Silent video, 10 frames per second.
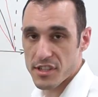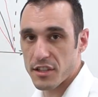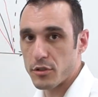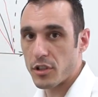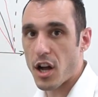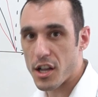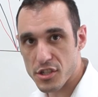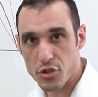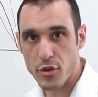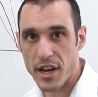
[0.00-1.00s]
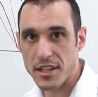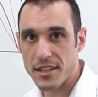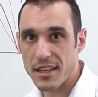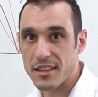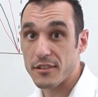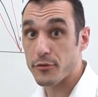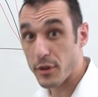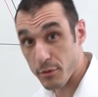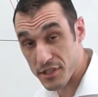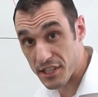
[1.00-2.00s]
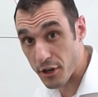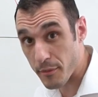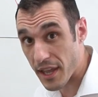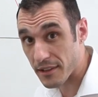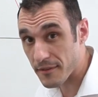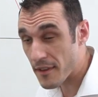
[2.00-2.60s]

signal concentrated in the frequency domain?